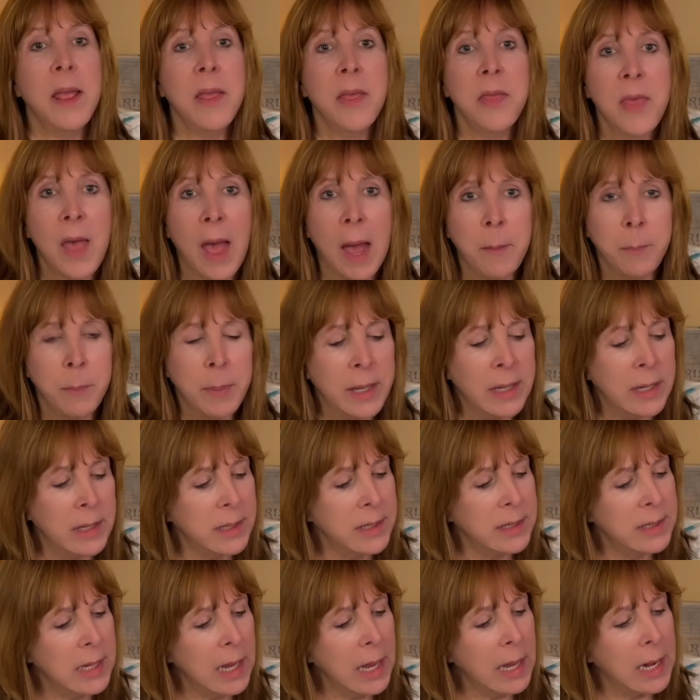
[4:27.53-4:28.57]
That being
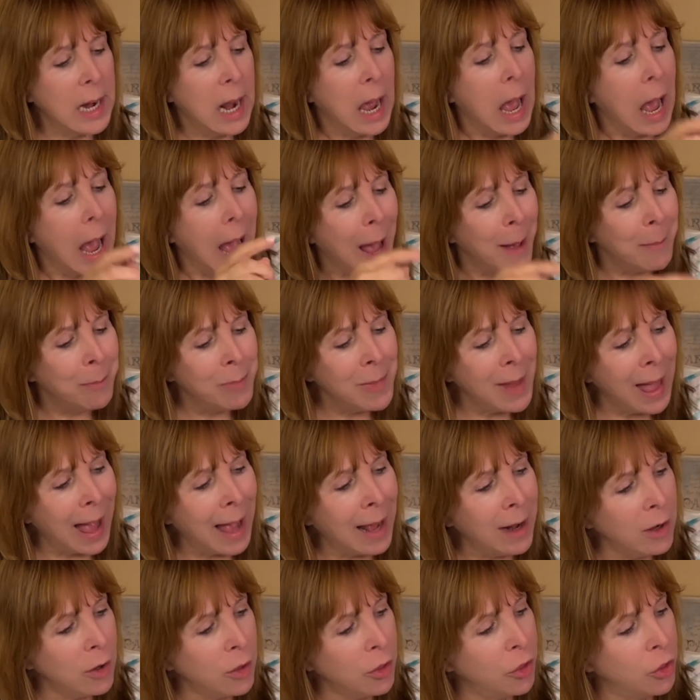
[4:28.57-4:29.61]
said, I'm
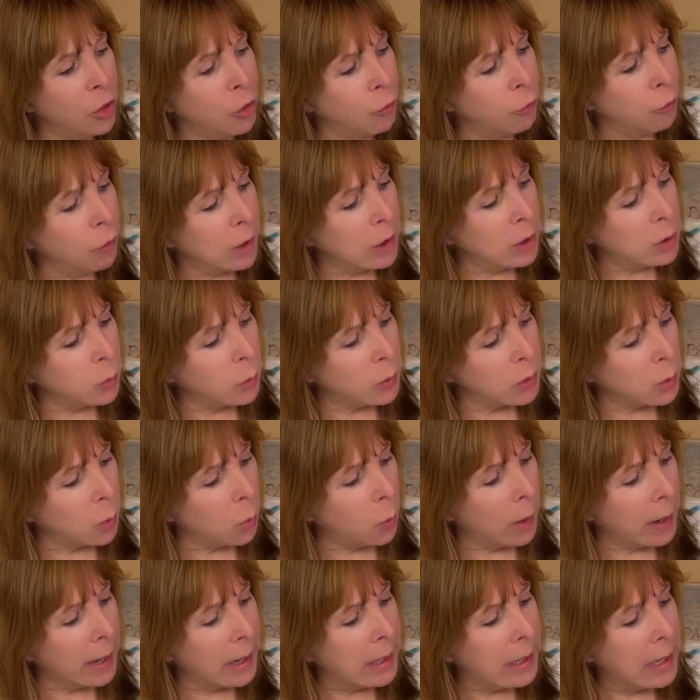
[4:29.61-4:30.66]
not thrilled with the
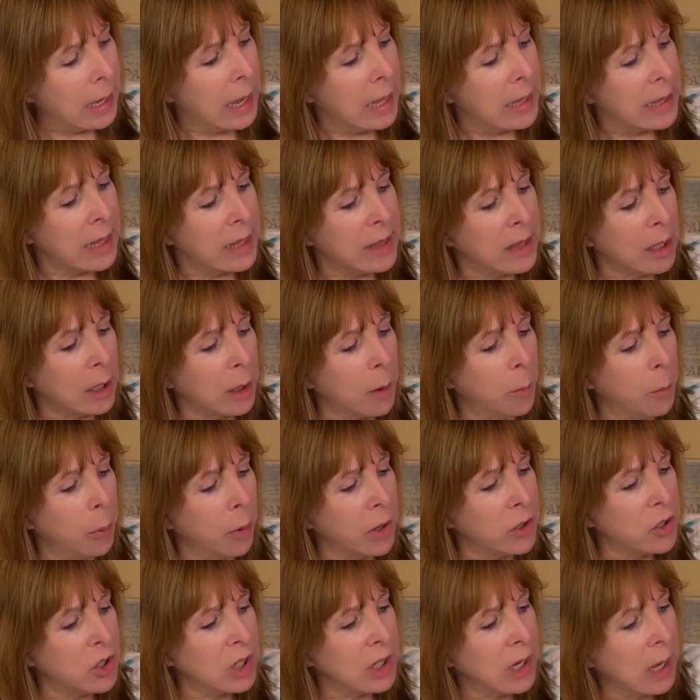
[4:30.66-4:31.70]
way that the
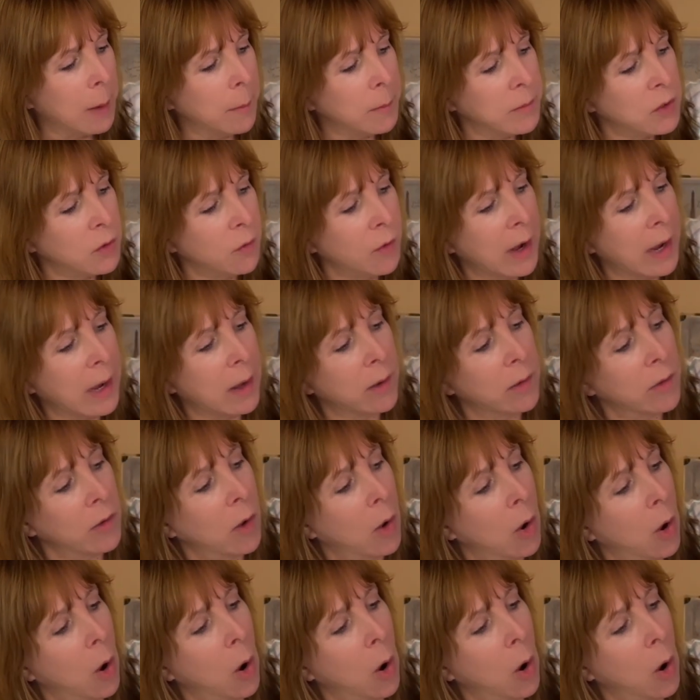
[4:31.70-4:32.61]
compression comes around